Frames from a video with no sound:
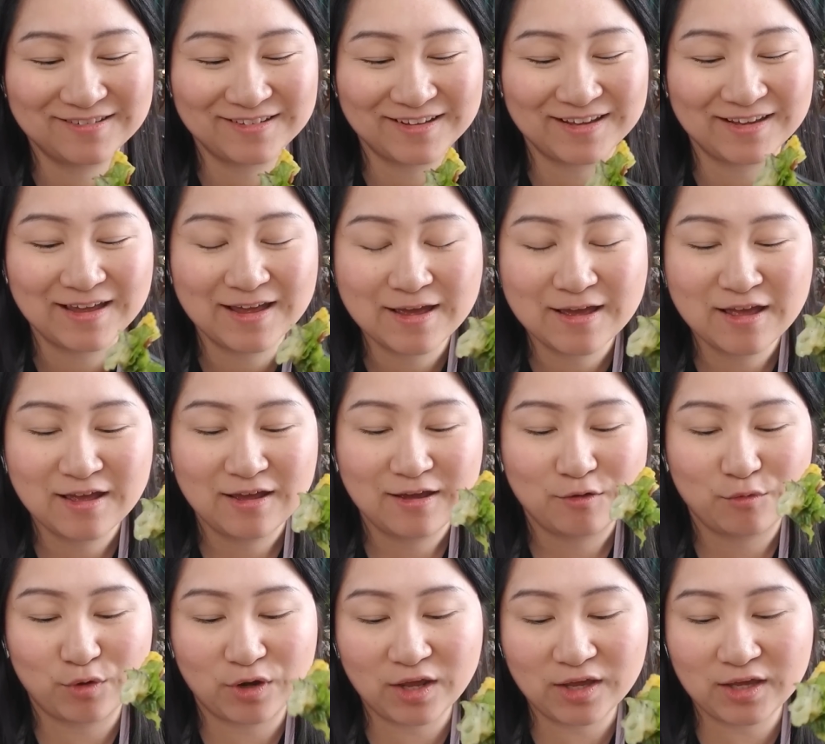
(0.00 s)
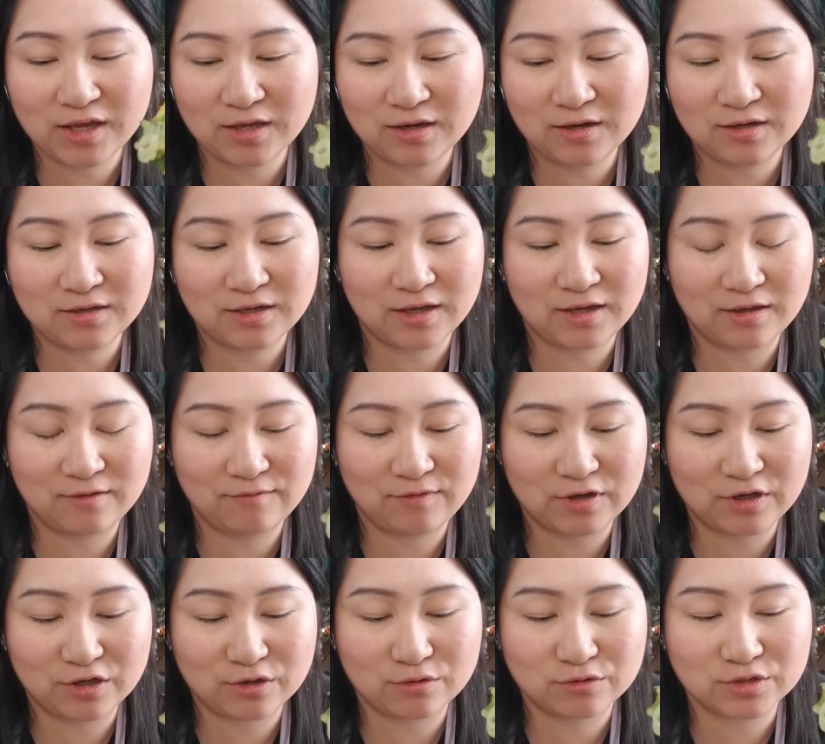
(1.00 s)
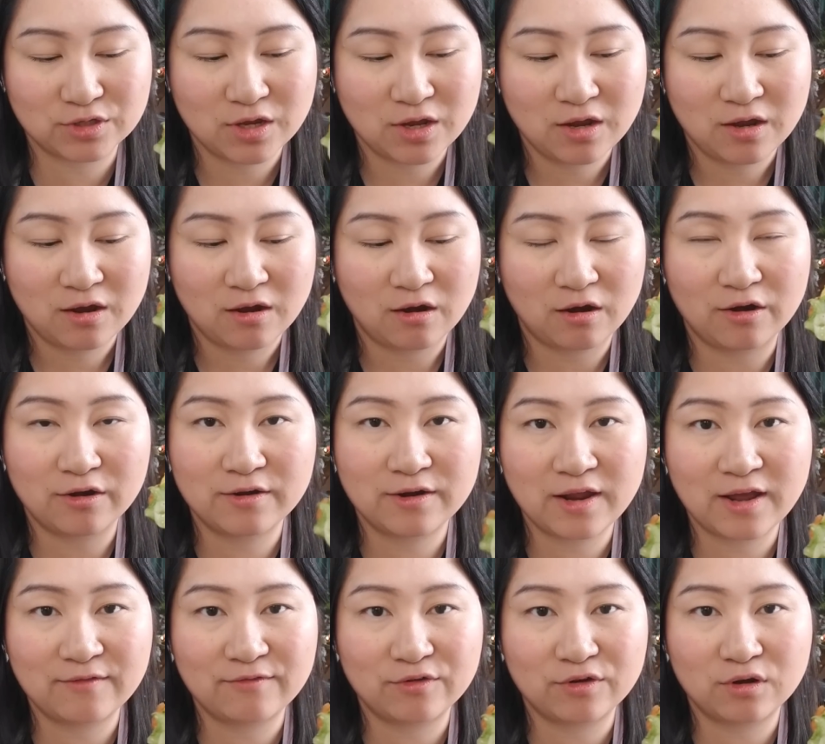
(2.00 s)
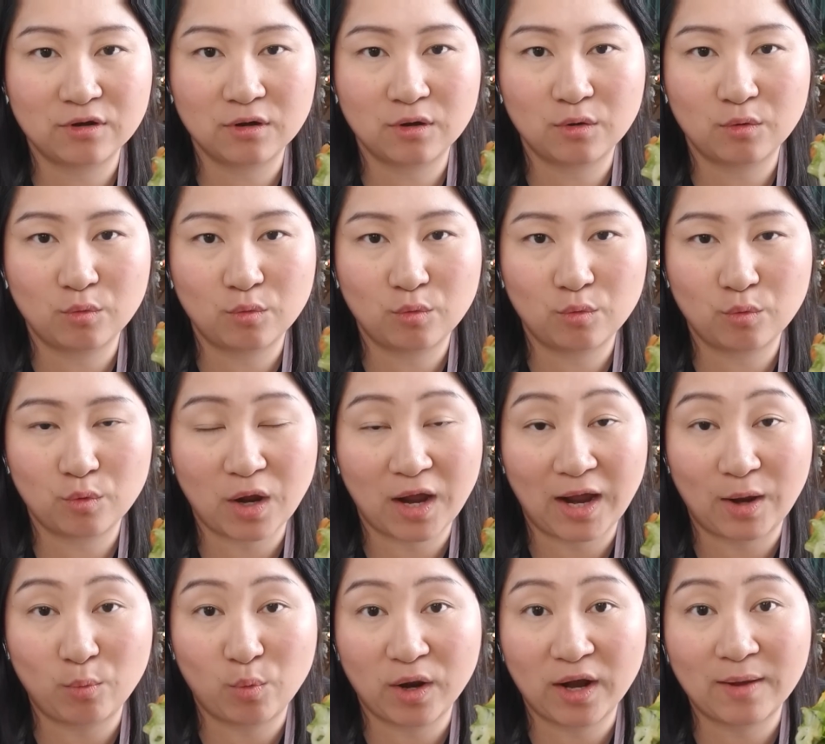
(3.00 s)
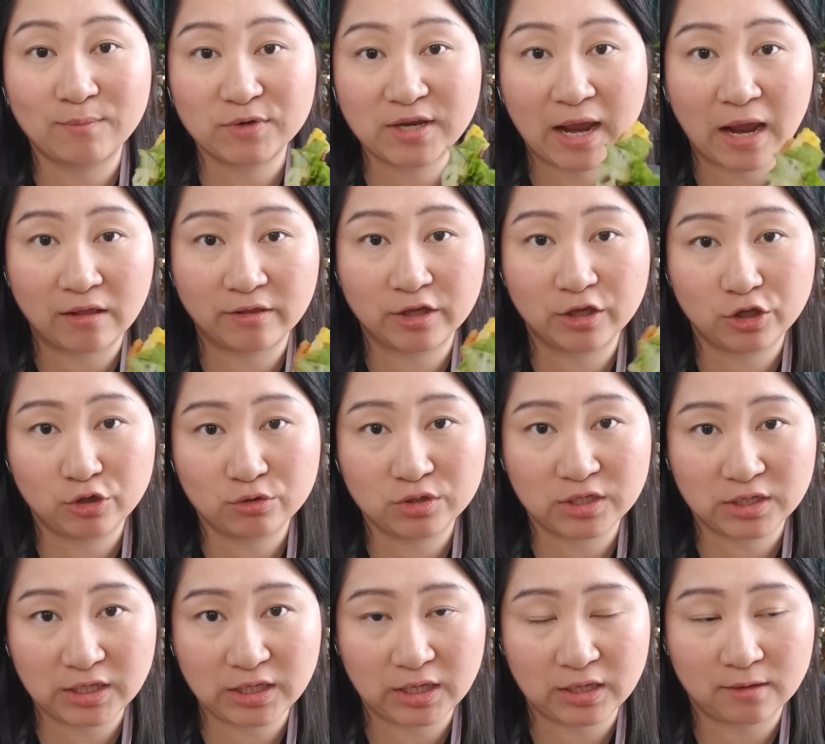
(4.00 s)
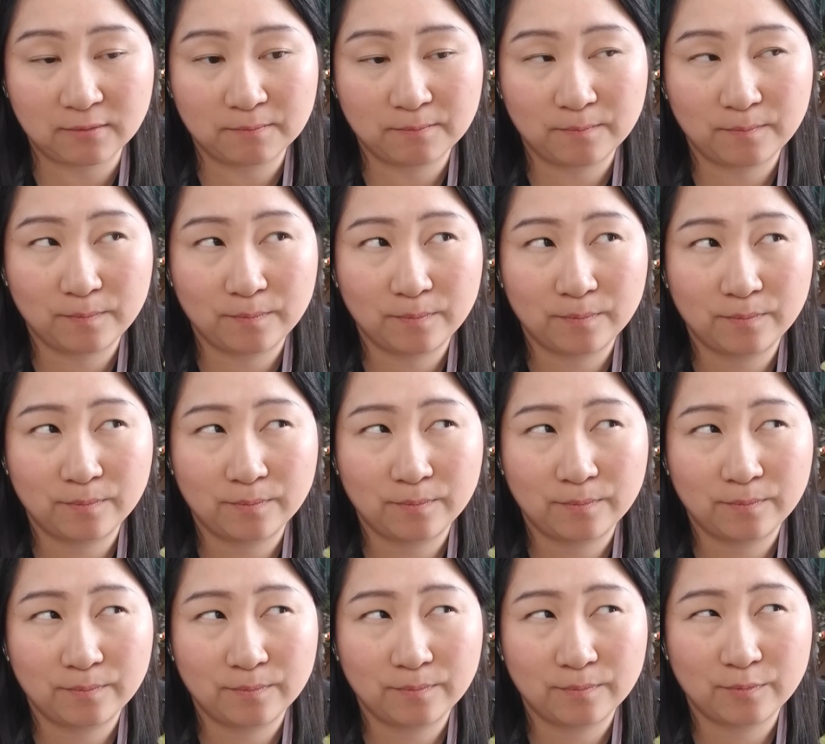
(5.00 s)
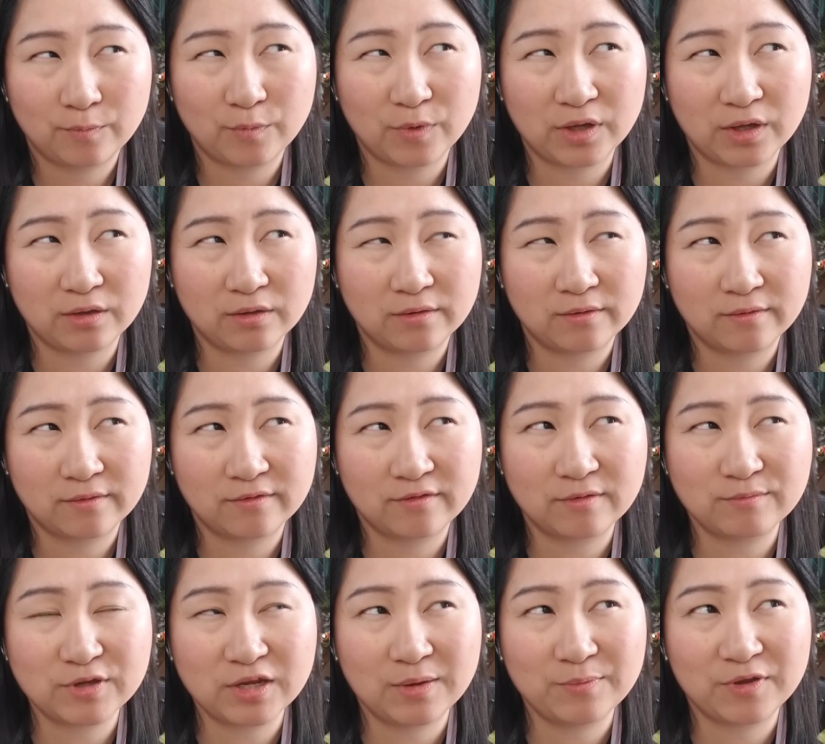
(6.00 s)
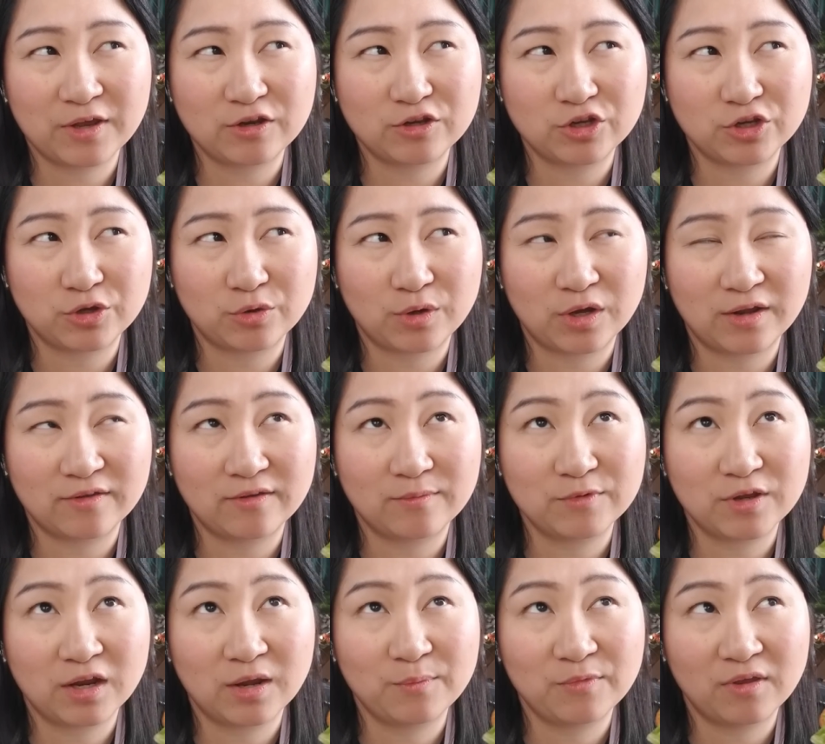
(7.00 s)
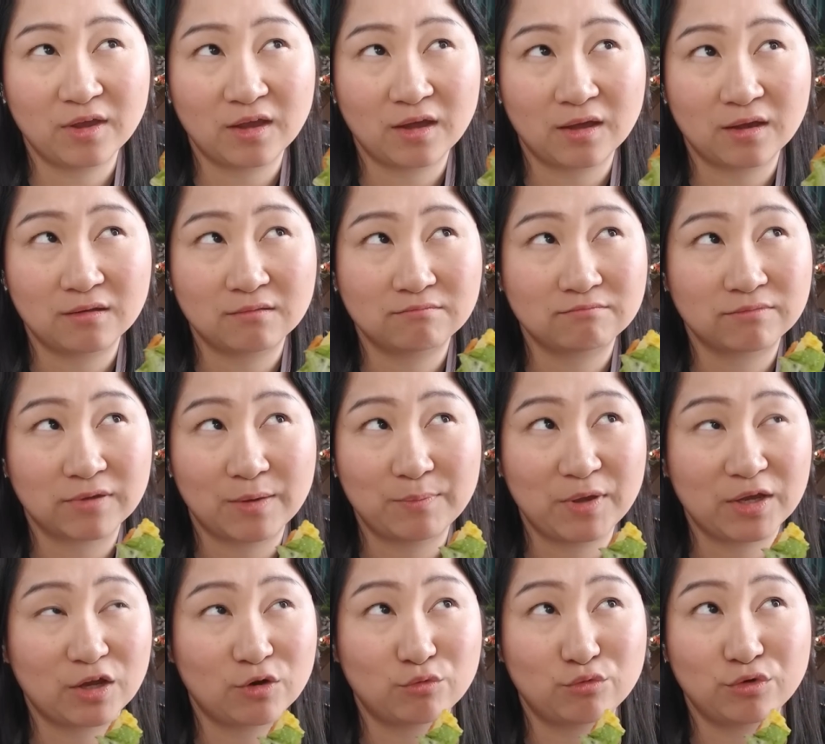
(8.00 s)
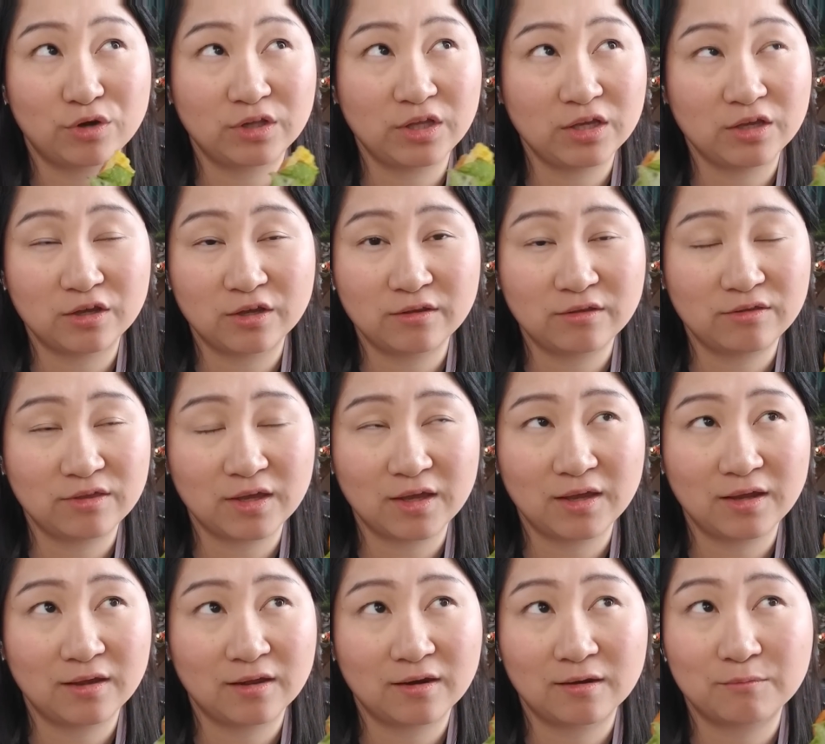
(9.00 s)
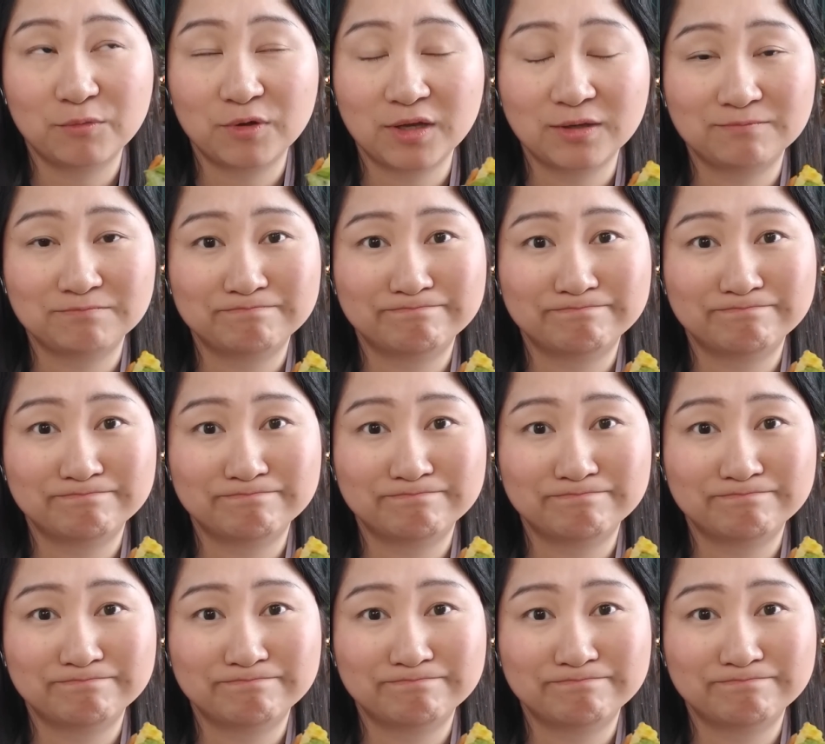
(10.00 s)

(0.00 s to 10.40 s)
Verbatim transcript: like what I eat in a day videos are never uh, what I'm telling you to eat. Well, sometimes I do. Sometimes like I, I make a really good thing and I'm like,